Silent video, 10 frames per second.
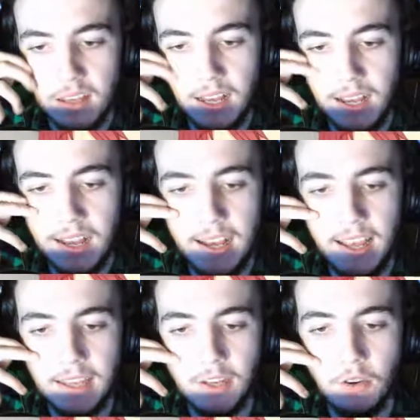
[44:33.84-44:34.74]

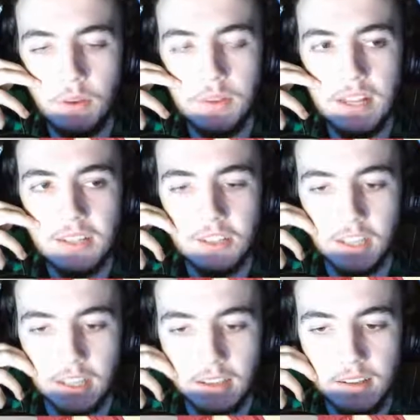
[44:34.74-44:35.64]
I agree with
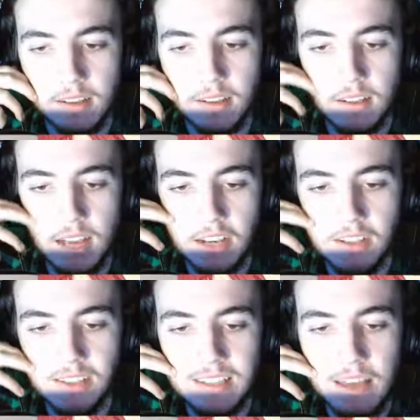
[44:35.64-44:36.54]
Natsuki. I
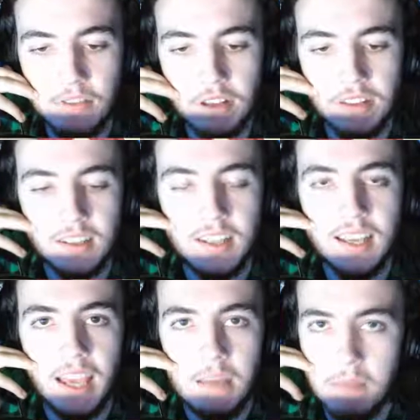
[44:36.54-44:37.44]
could never,
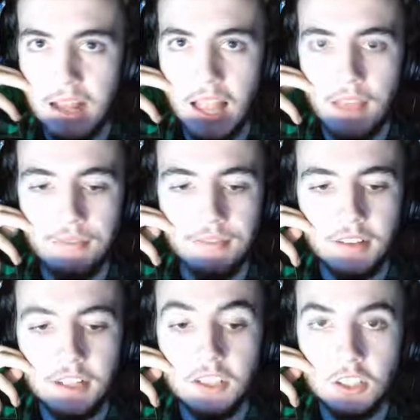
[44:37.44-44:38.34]
in my life,
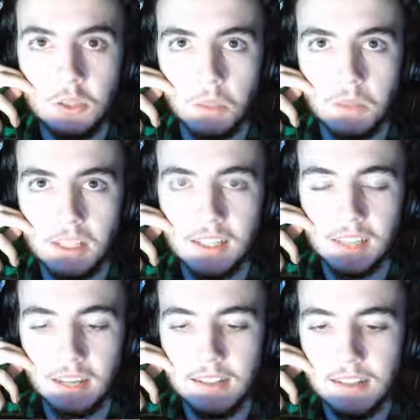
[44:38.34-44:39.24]
do something like
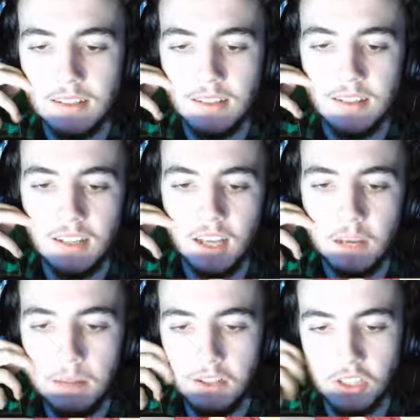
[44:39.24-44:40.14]
that.
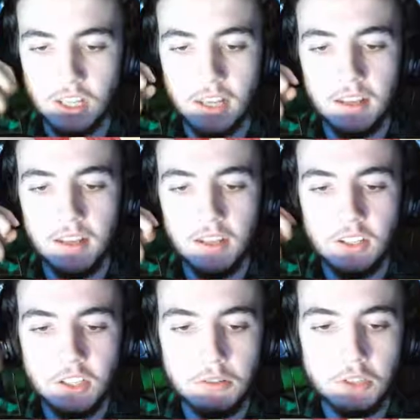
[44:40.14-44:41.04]
Imagining it,
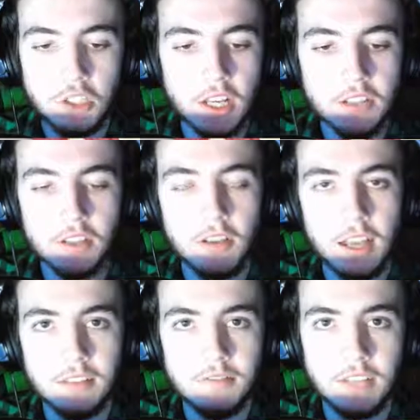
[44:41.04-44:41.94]
Yuri shakes her
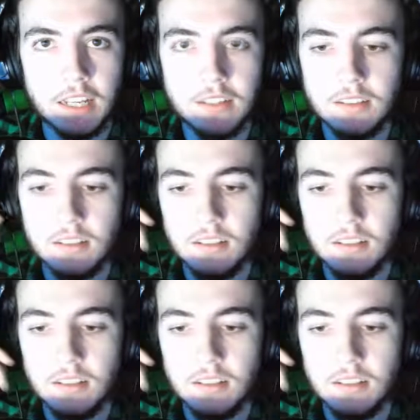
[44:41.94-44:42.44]
head in fear.